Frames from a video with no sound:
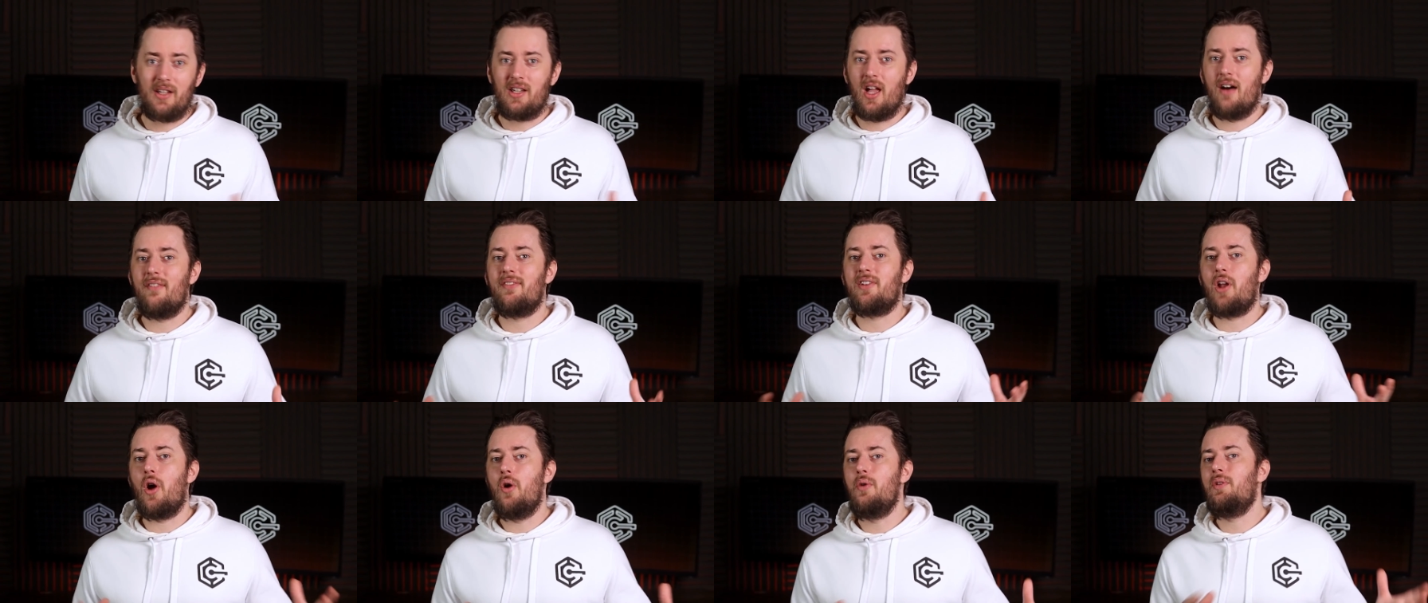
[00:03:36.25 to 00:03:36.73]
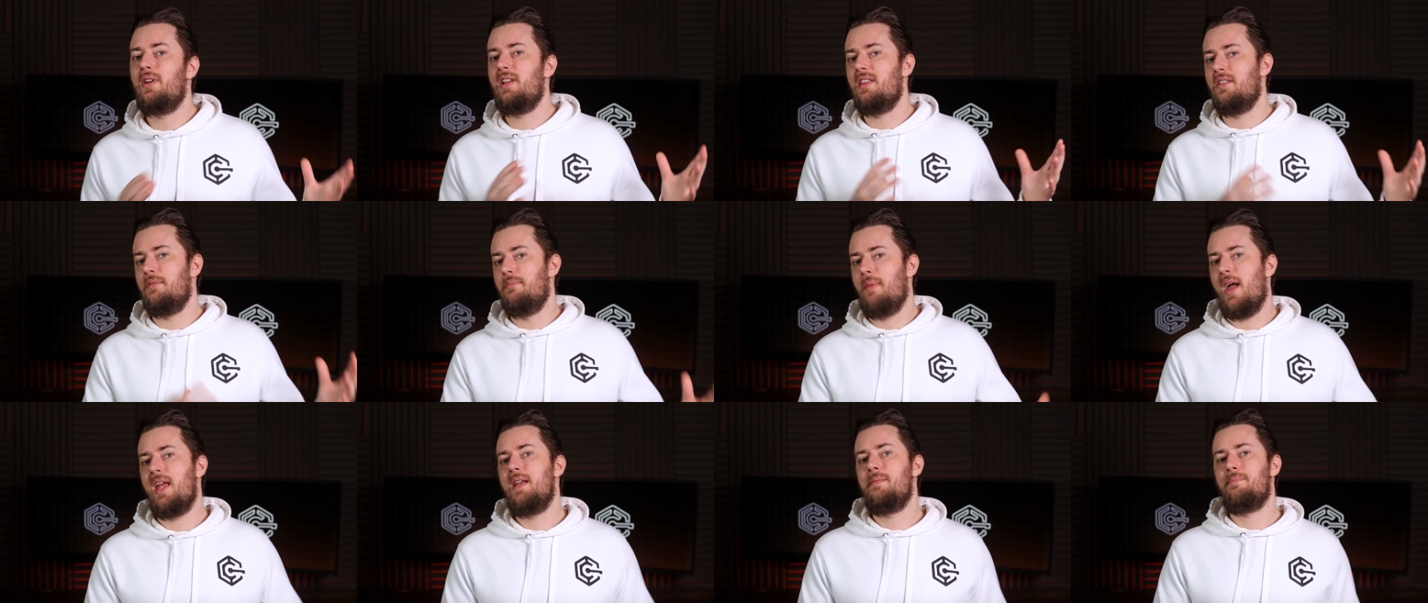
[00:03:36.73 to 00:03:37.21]
I covered
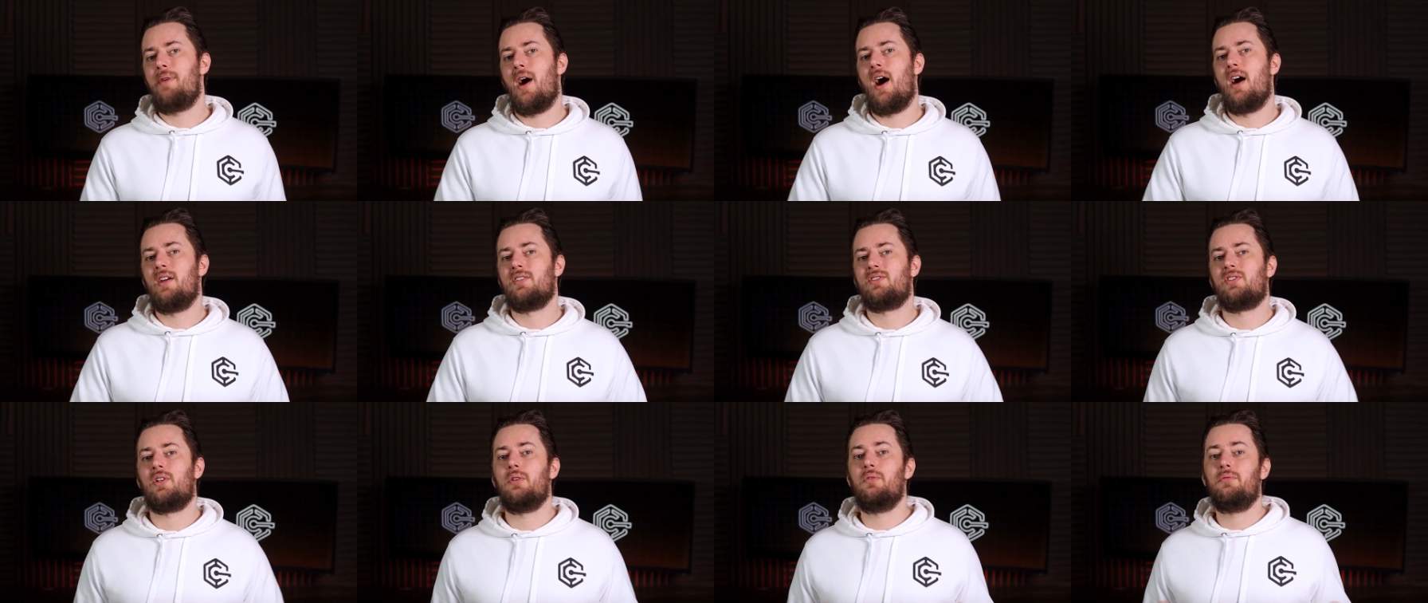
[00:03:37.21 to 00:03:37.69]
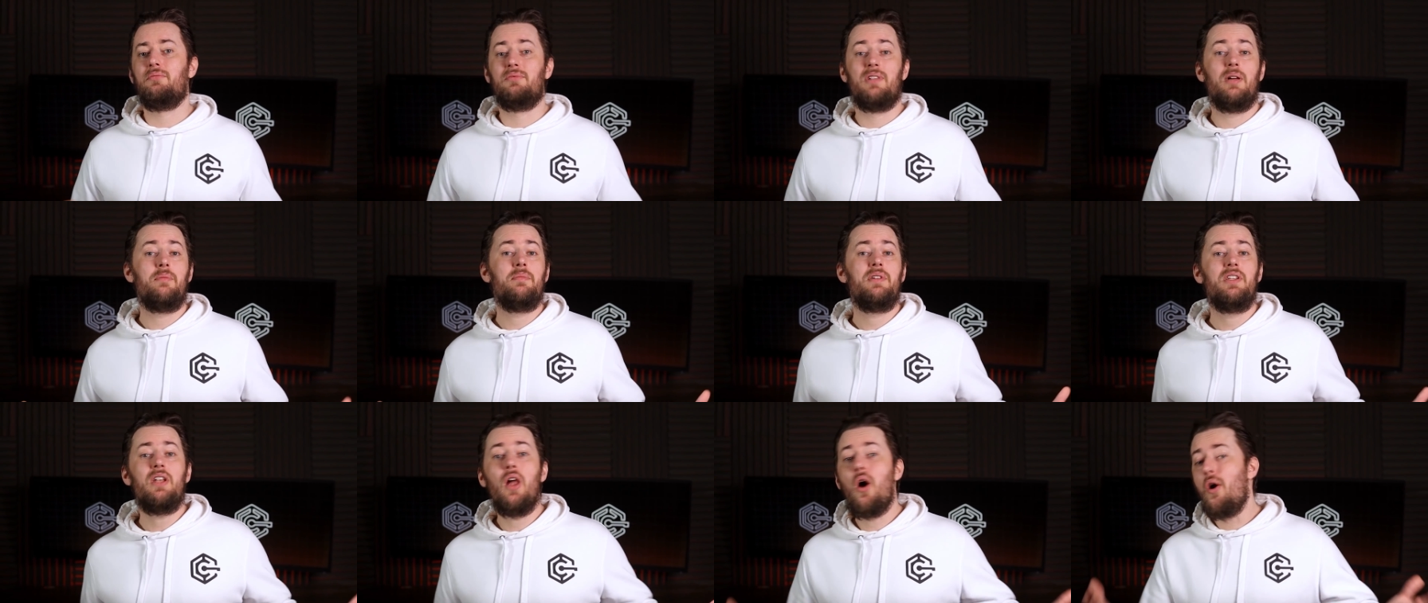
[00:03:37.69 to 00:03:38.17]
only the main part, so
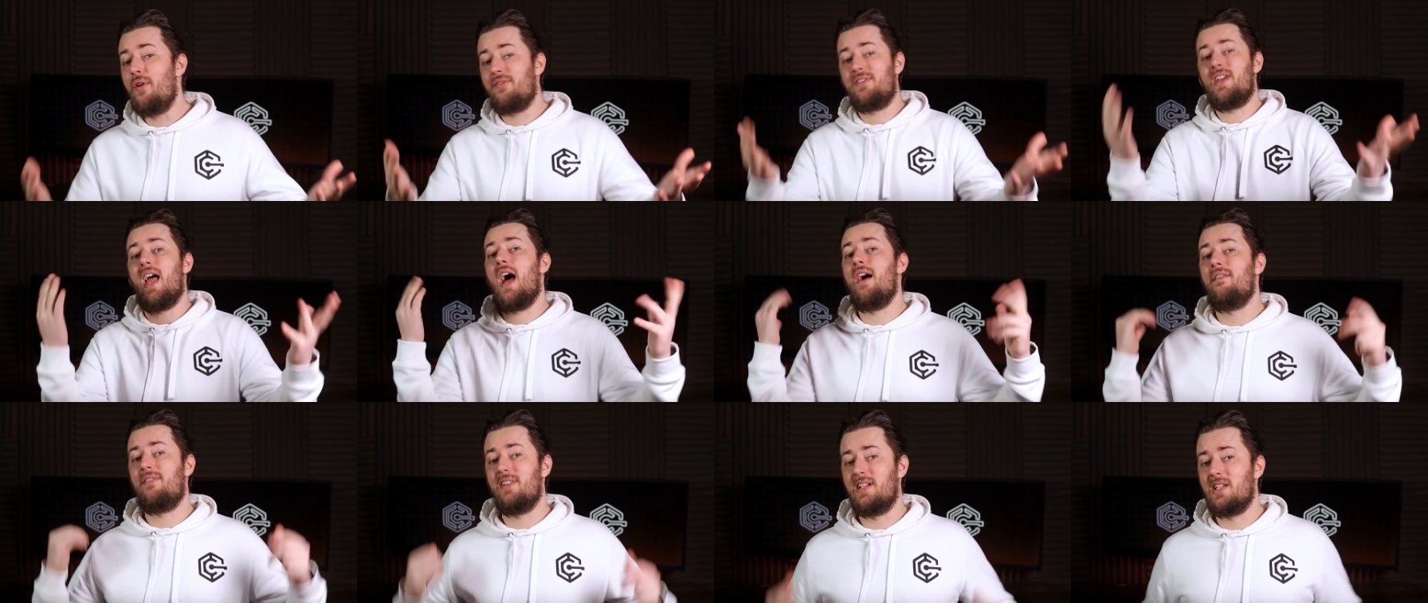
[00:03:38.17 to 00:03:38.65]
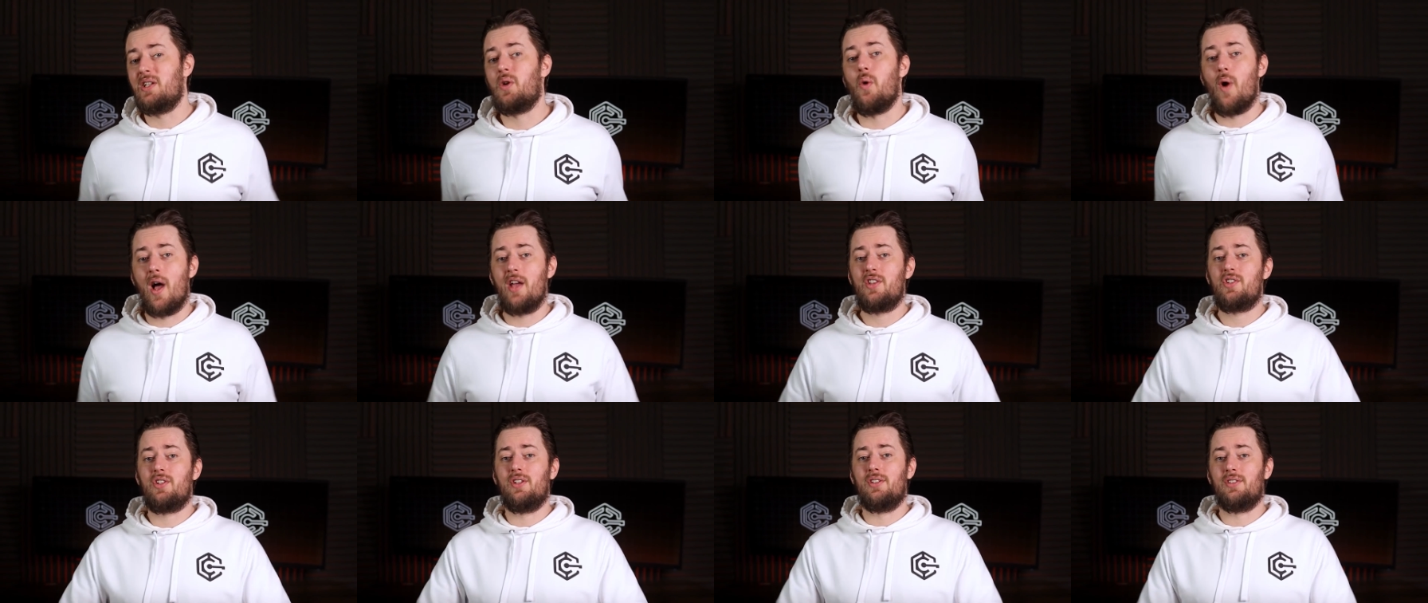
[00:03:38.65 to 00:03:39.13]
let me know if you have any
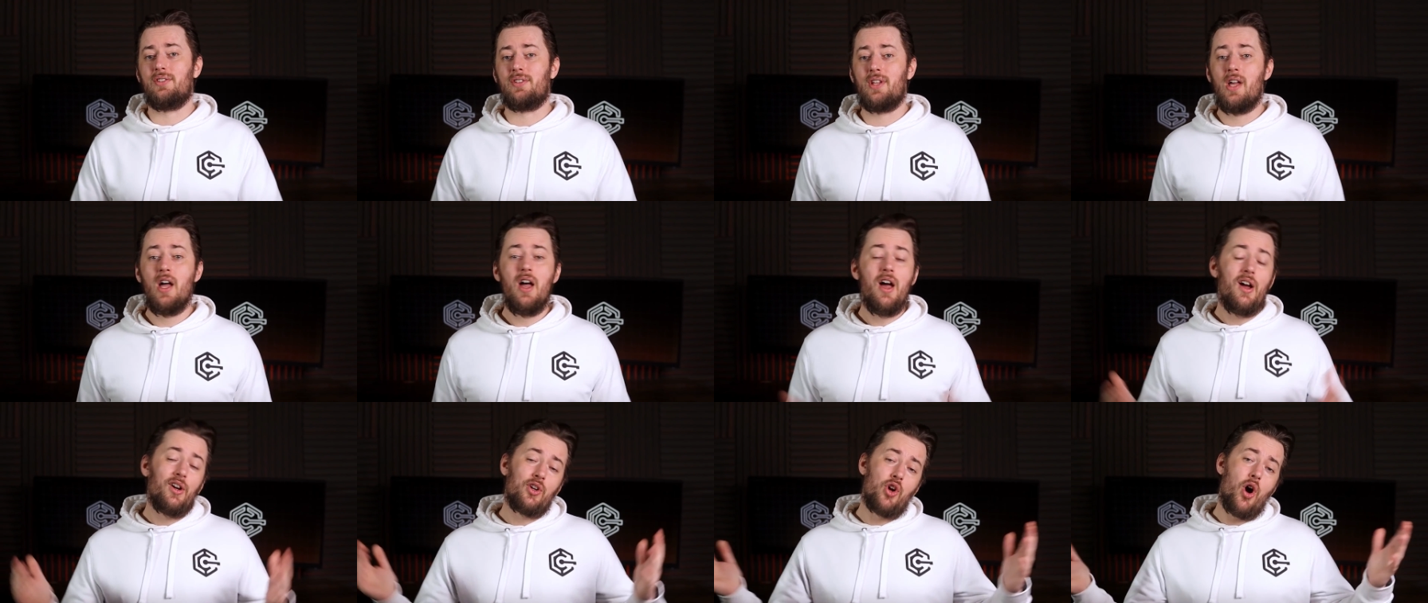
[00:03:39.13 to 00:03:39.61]
questions.